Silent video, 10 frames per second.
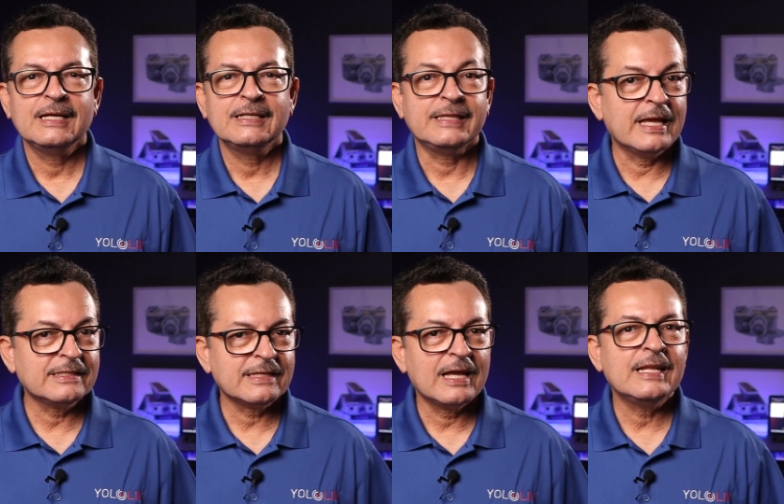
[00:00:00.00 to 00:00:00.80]

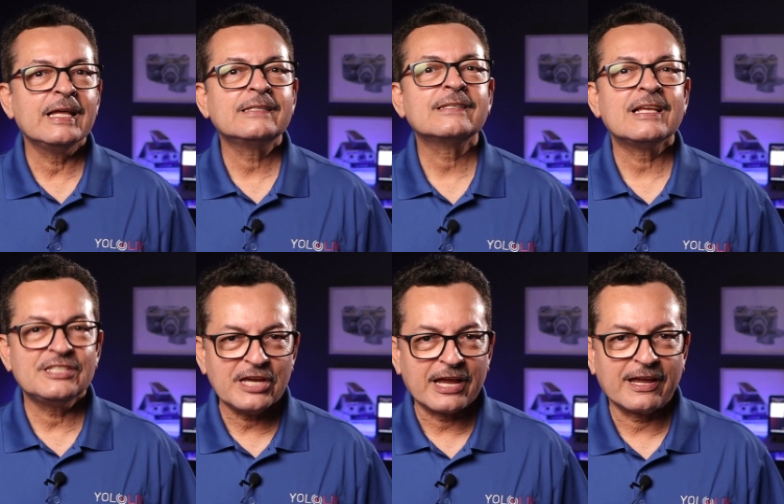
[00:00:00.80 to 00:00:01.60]
Next, let's
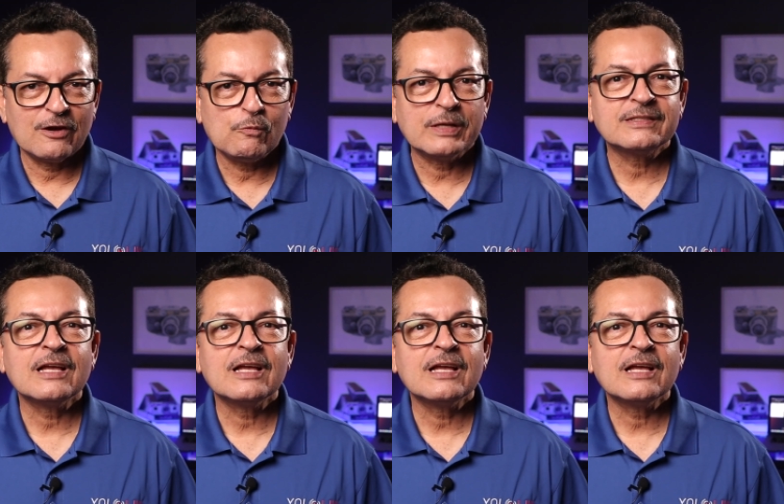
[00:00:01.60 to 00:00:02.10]
check what